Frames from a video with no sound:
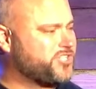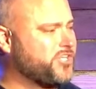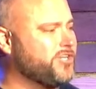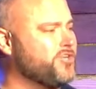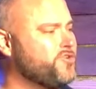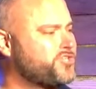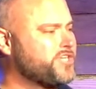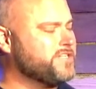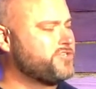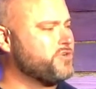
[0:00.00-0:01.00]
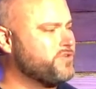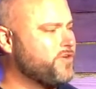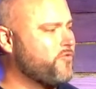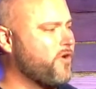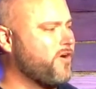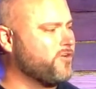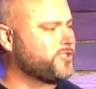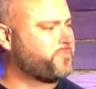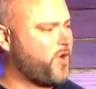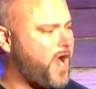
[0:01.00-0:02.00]
the solution to the
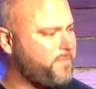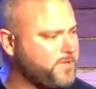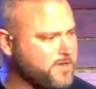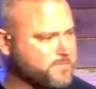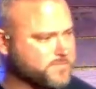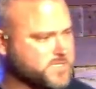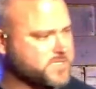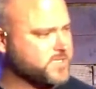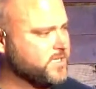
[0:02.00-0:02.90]
world's problems.